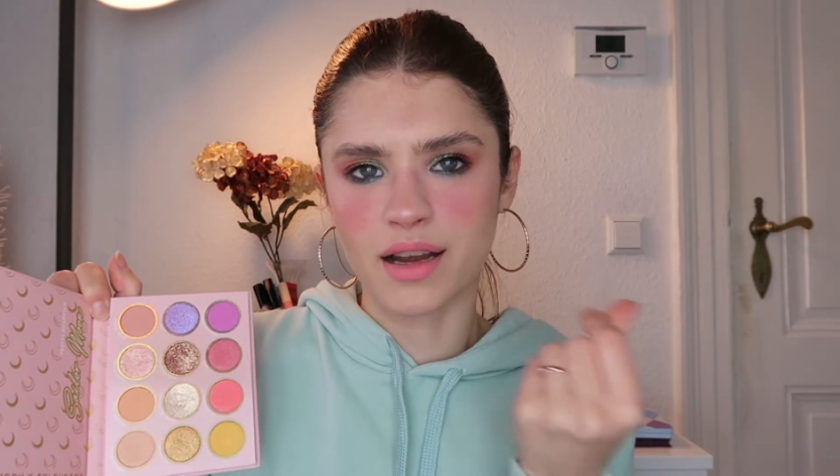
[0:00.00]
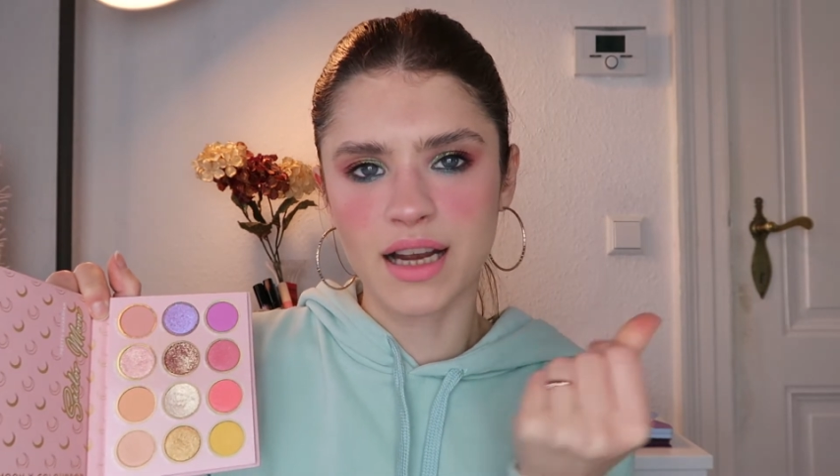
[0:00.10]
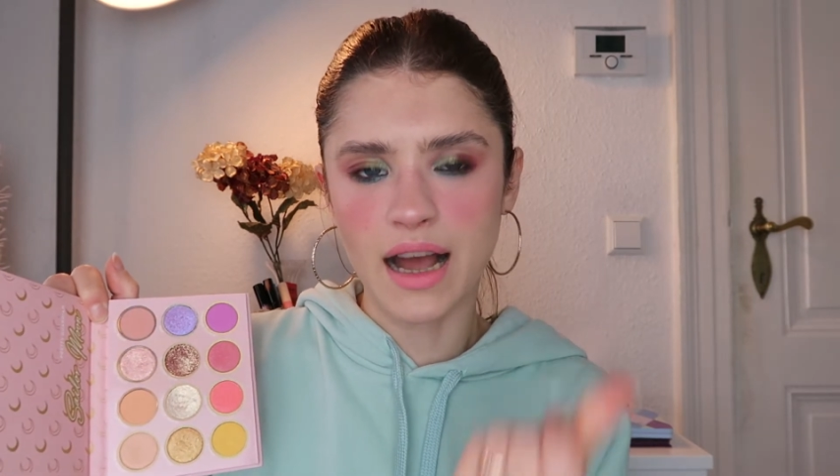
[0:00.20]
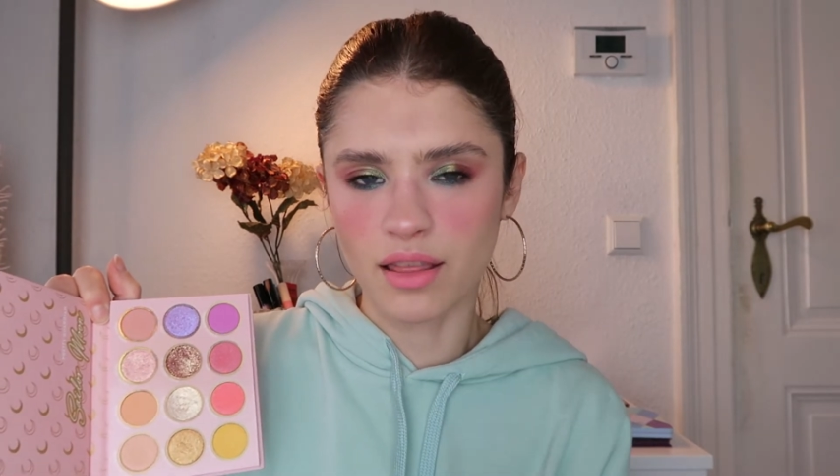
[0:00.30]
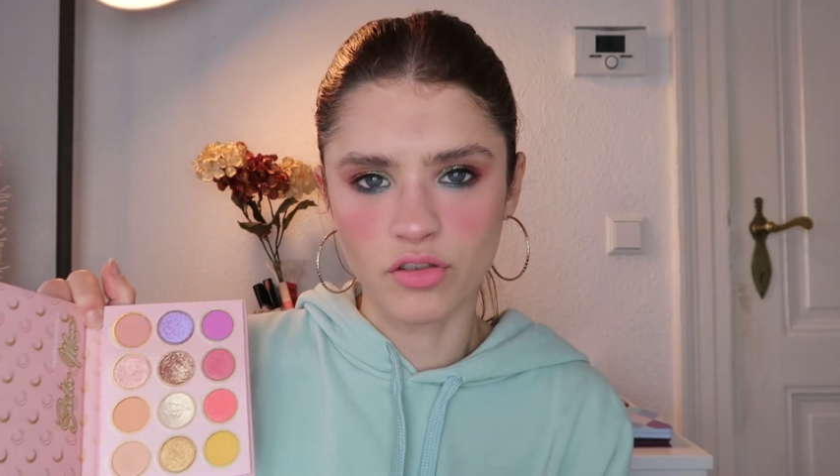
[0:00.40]

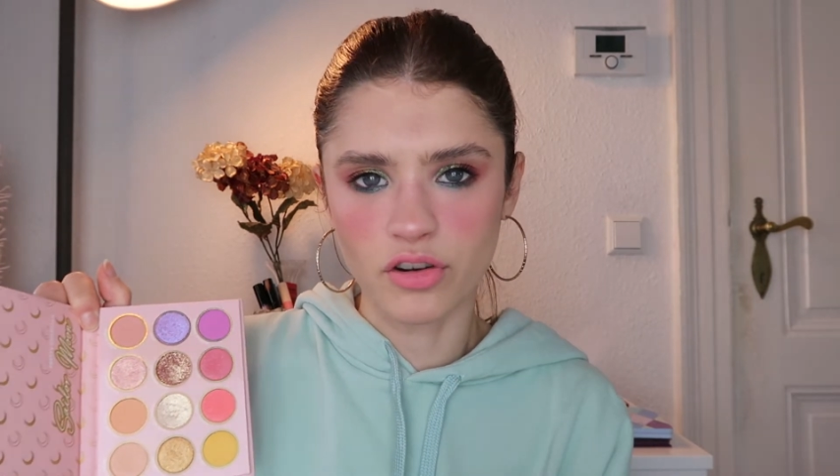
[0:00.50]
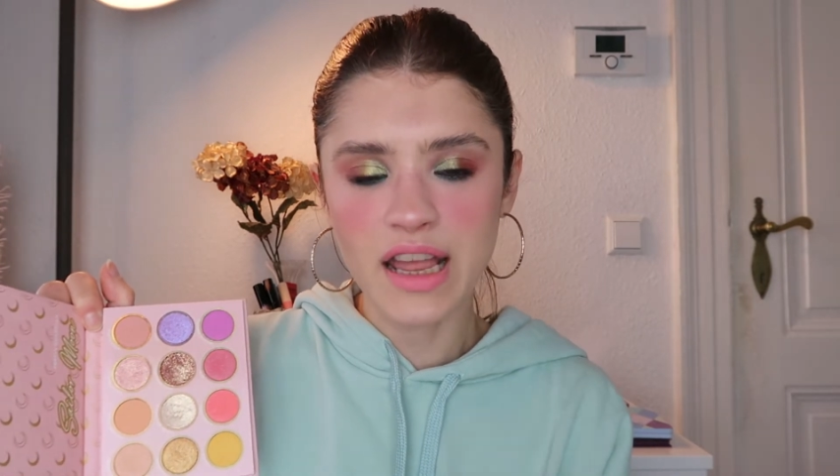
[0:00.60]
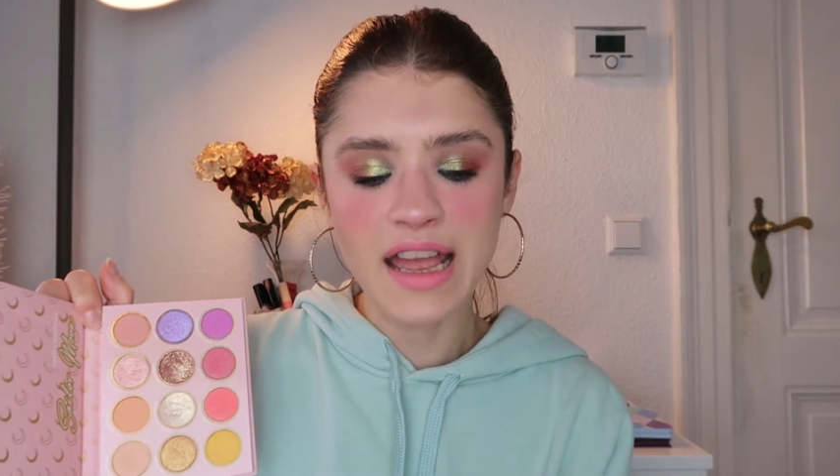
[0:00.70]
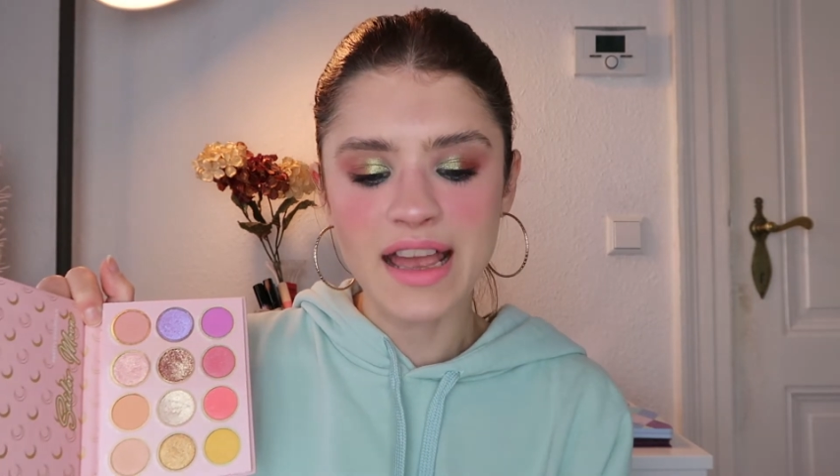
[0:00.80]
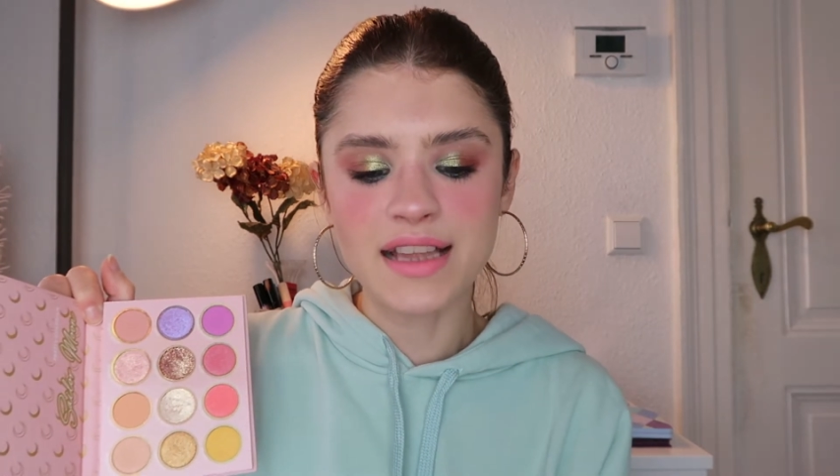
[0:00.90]
color.
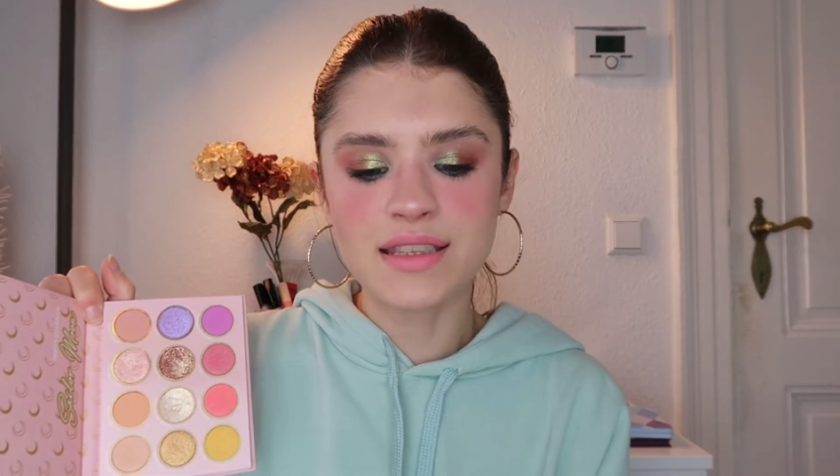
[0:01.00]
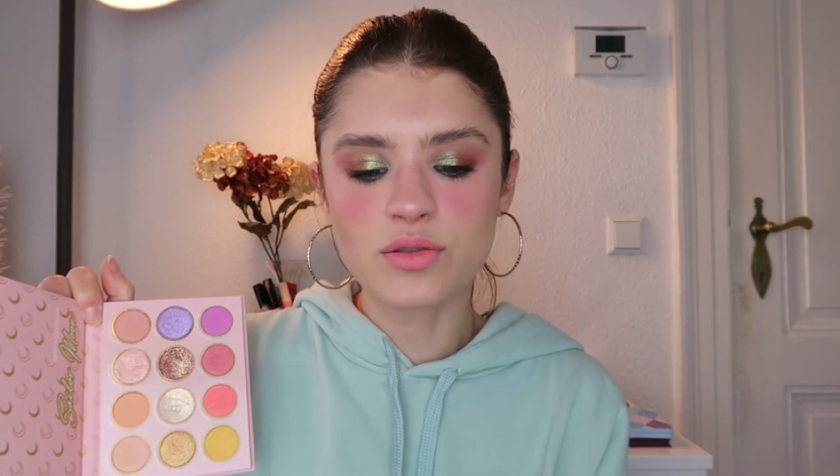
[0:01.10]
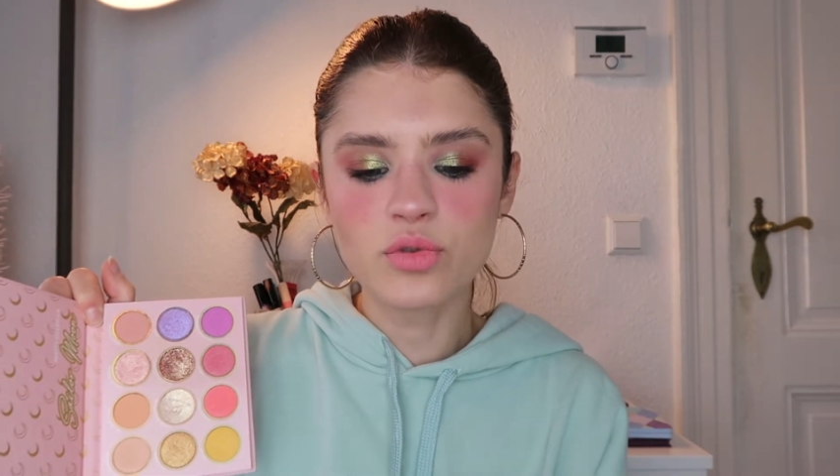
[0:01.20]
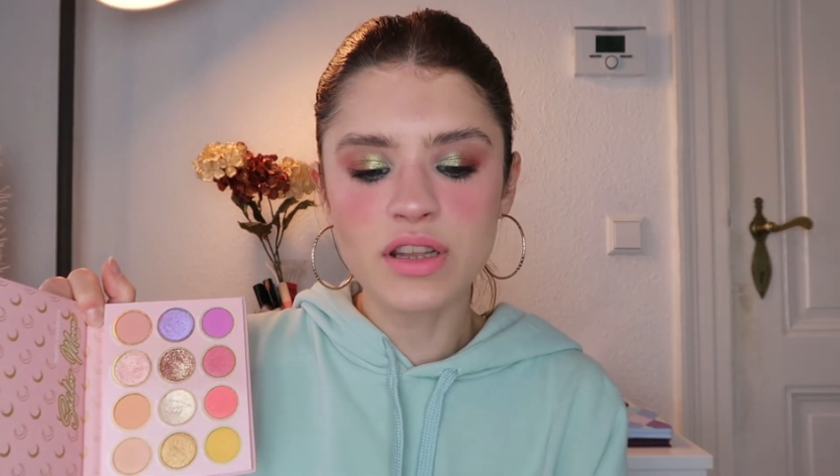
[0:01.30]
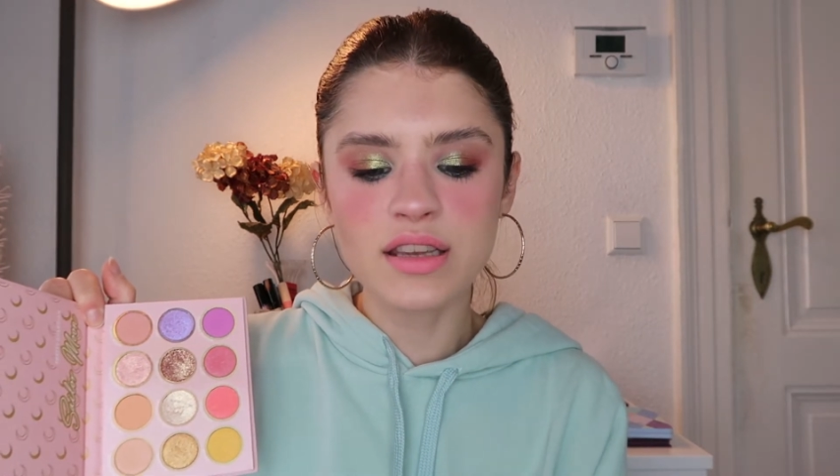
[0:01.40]
It's
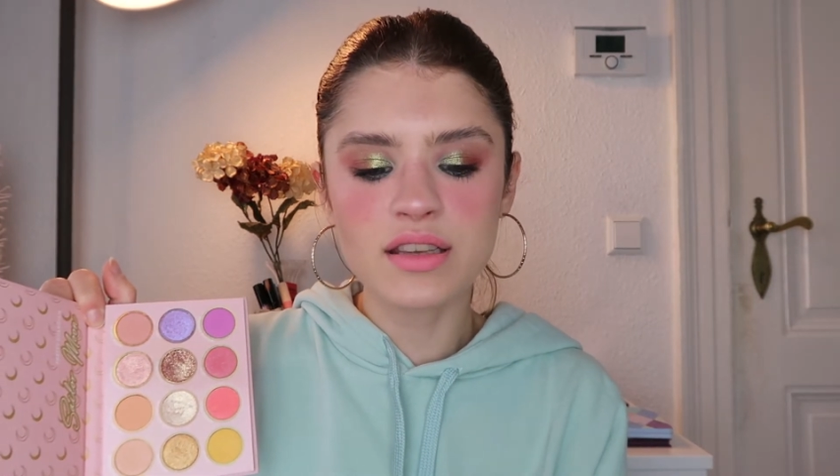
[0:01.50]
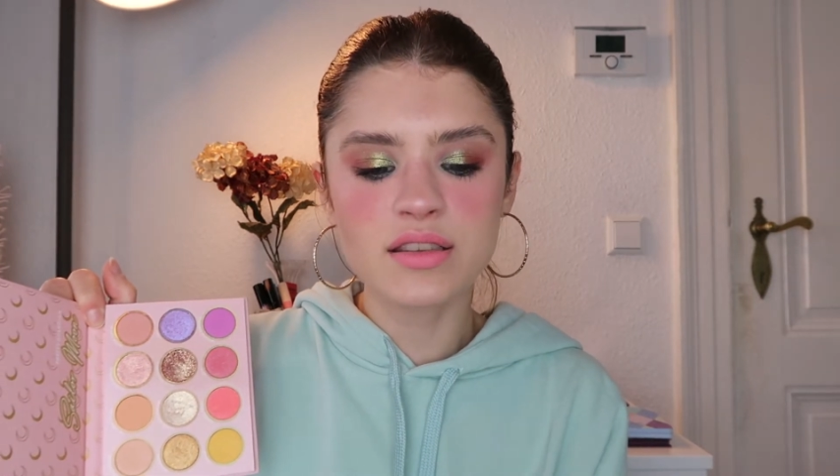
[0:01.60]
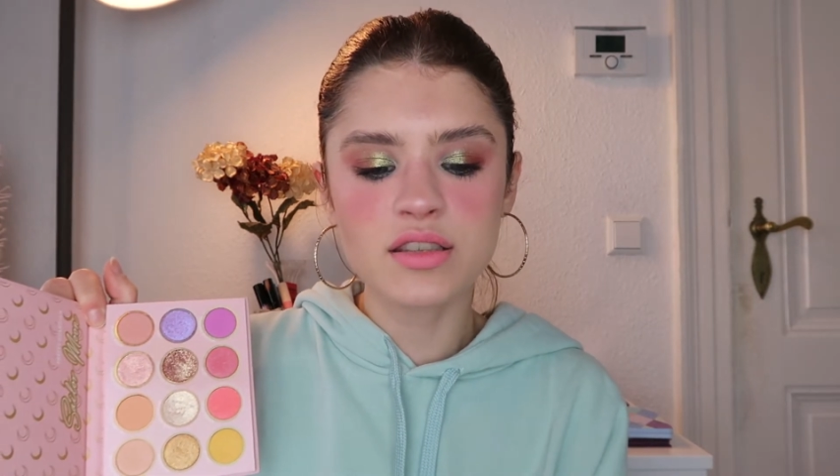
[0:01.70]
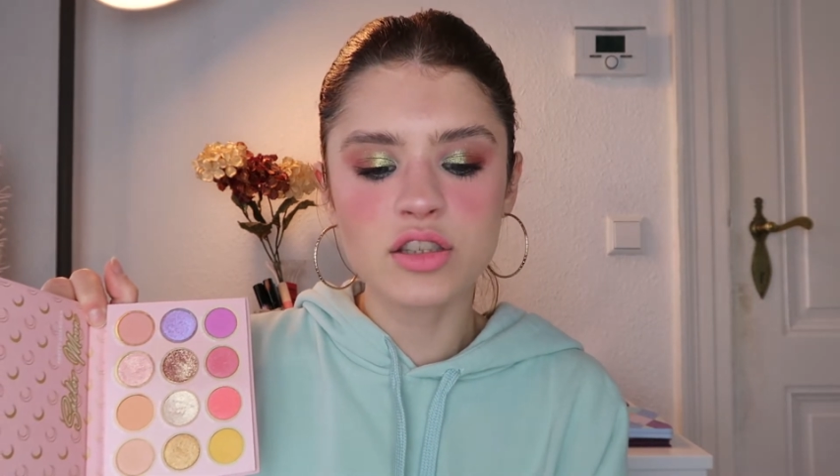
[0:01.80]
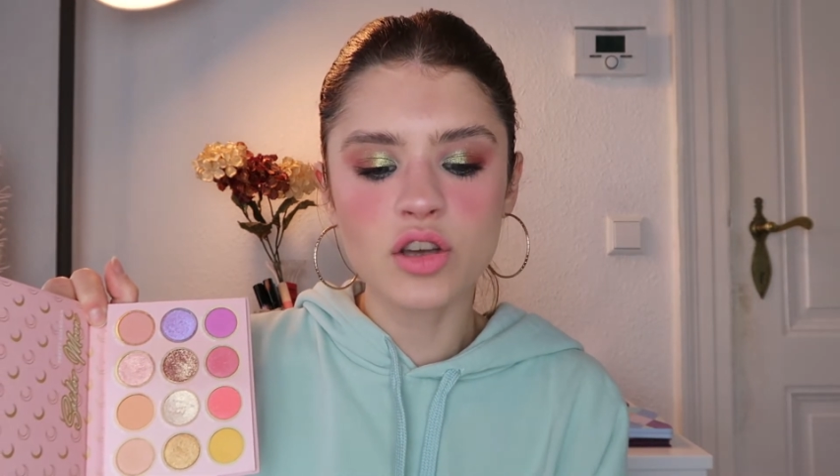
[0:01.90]
really
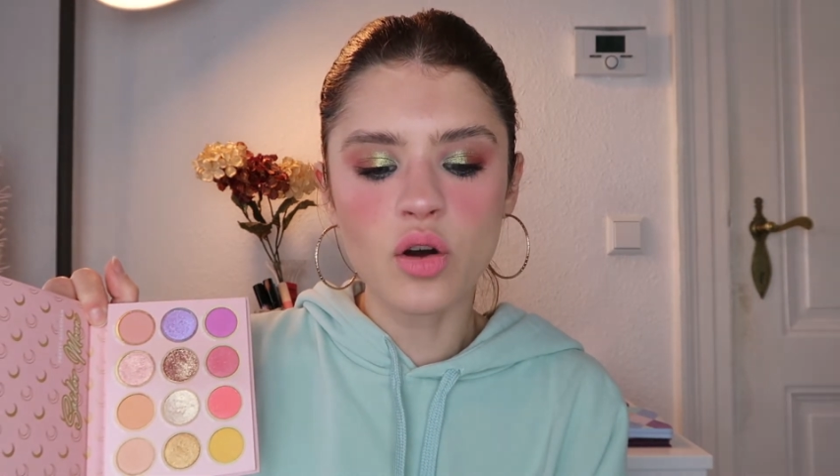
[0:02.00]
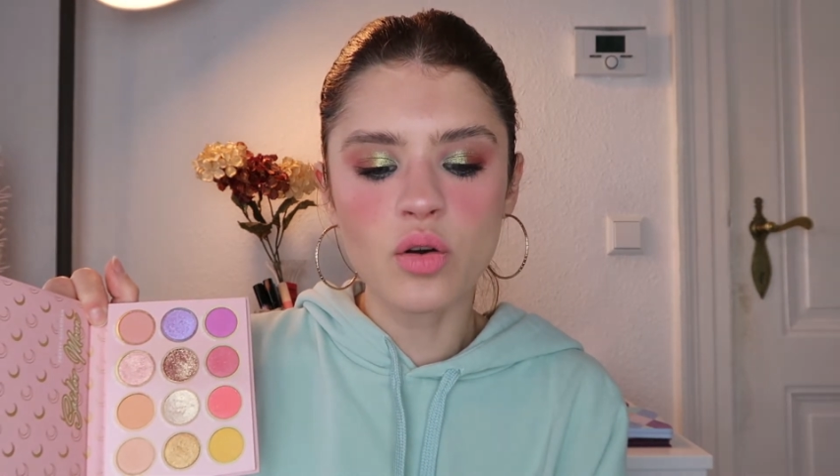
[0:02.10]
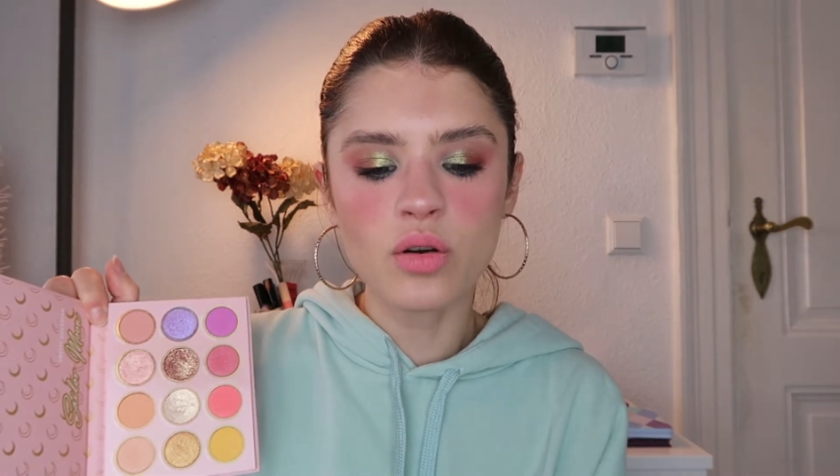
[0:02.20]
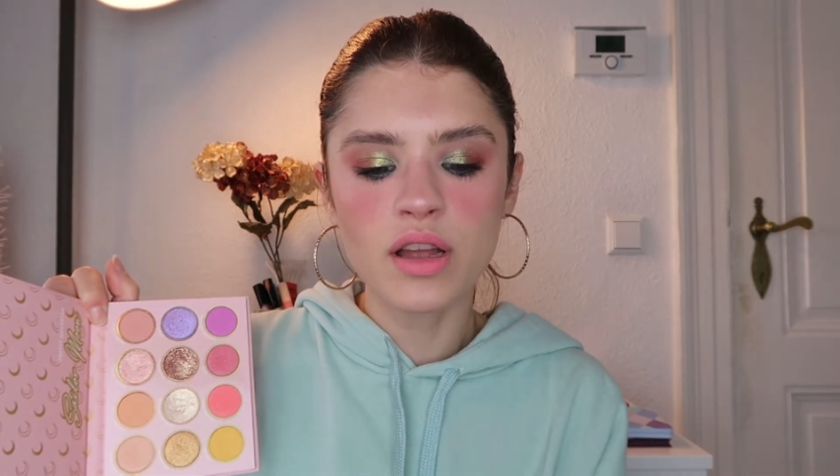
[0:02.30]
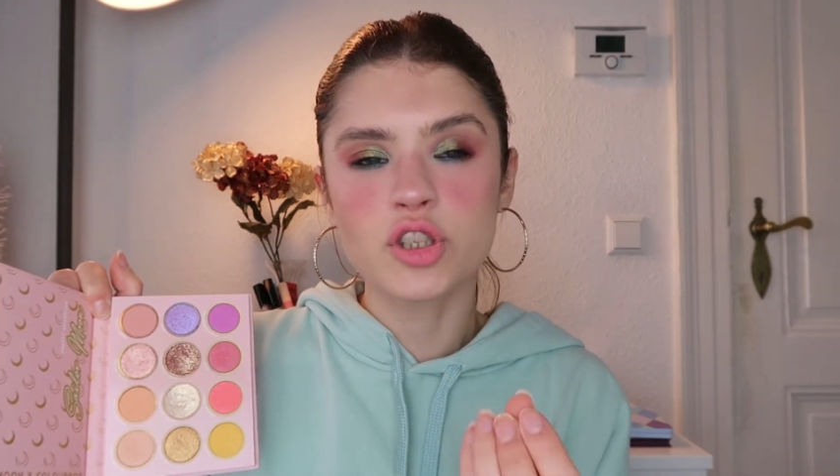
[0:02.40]
so